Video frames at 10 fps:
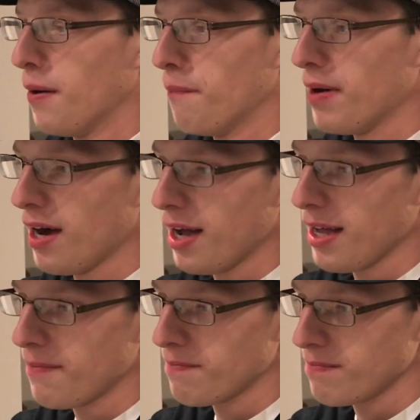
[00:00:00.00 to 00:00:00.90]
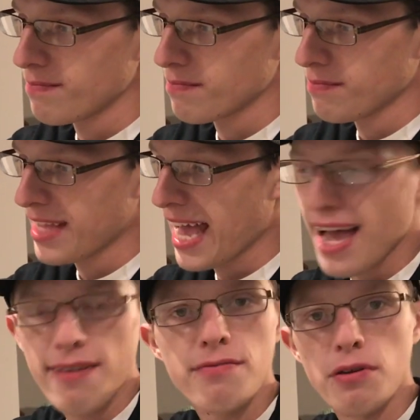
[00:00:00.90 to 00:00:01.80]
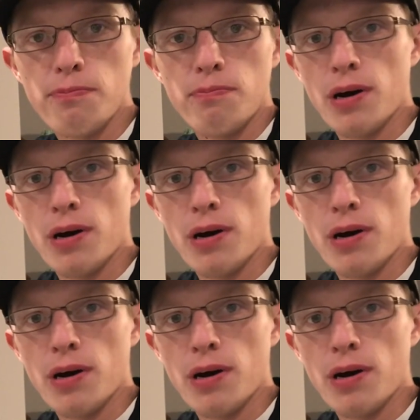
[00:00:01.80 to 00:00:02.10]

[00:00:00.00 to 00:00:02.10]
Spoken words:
But they have the